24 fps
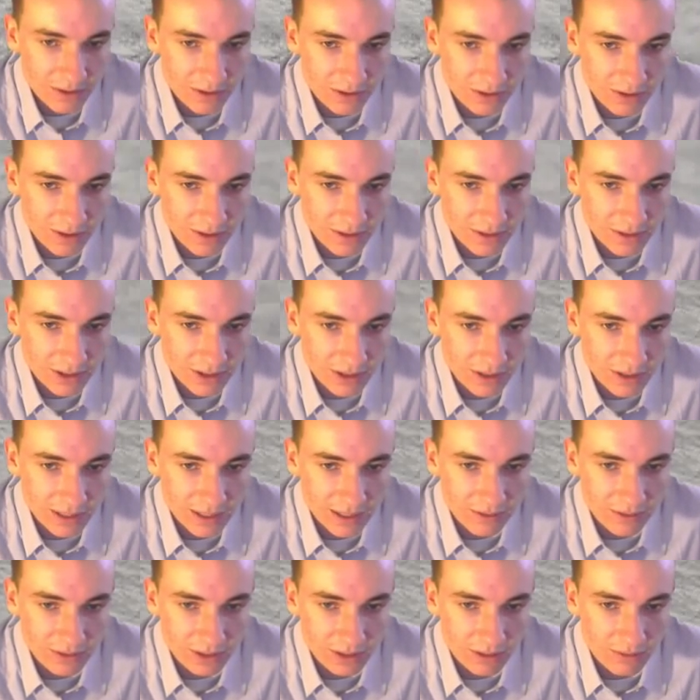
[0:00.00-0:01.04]
a good transition
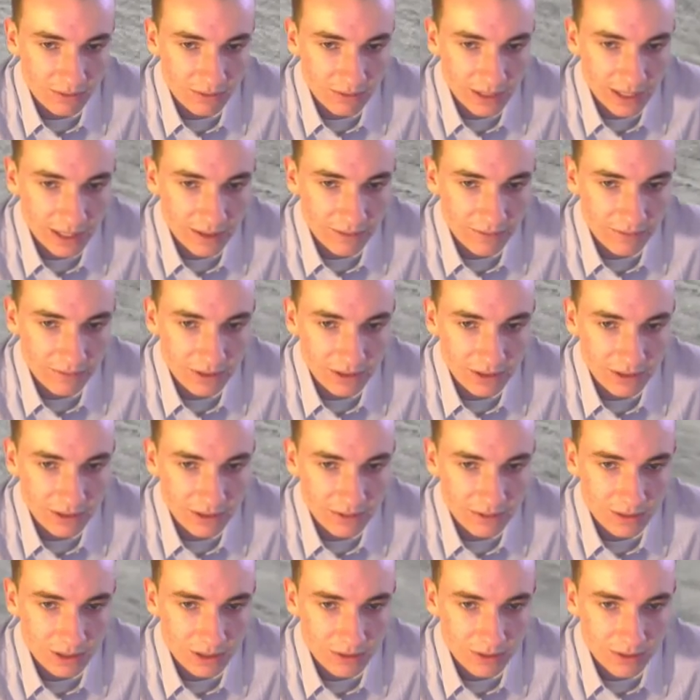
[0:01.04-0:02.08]
down, so I'll have just
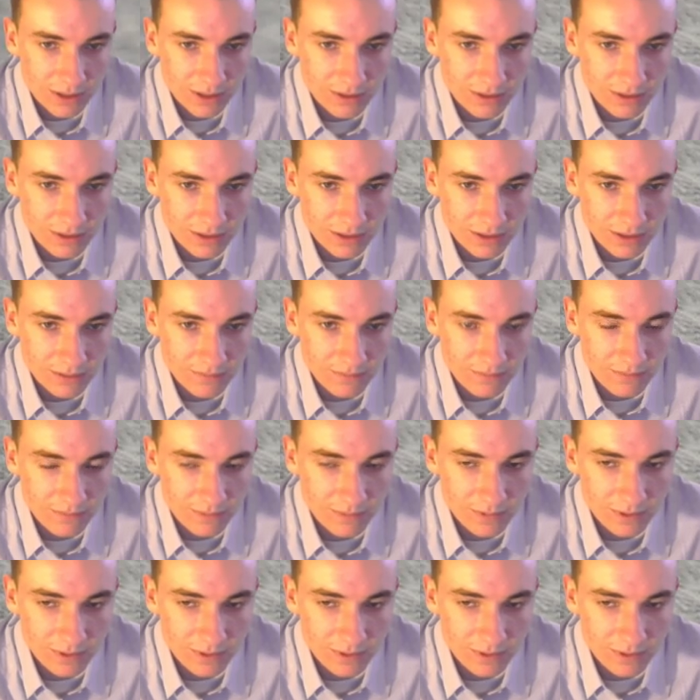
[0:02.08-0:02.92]
the transition.